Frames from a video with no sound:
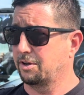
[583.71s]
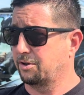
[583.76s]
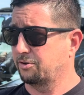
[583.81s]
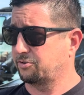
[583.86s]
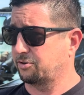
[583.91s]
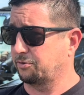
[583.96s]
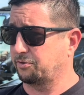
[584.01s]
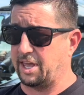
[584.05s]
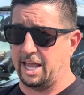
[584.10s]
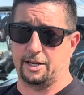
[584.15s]

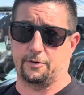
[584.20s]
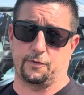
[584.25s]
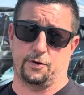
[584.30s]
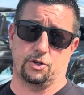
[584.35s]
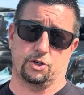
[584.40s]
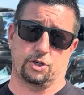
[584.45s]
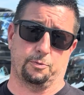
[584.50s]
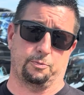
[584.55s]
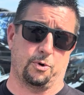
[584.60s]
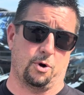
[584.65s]
So thanks for your
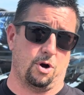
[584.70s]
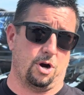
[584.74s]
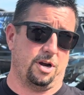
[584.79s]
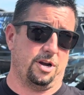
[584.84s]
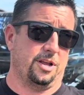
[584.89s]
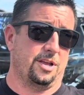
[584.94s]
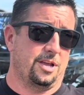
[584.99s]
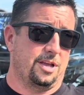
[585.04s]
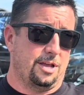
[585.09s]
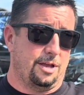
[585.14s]
support.
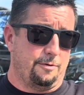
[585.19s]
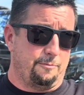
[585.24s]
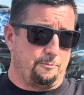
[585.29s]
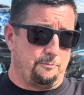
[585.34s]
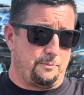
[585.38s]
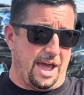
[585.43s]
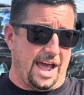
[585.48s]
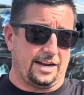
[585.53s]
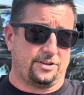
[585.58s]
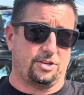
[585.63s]

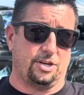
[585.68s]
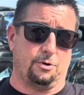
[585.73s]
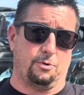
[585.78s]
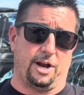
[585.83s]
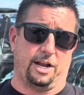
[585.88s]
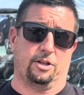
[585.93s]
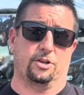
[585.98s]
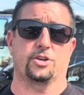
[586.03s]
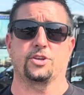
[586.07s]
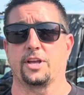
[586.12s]
Back to your
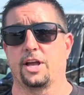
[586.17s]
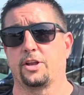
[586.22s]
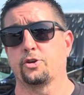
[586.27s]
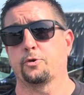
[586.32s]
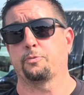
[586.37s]
regular scheduled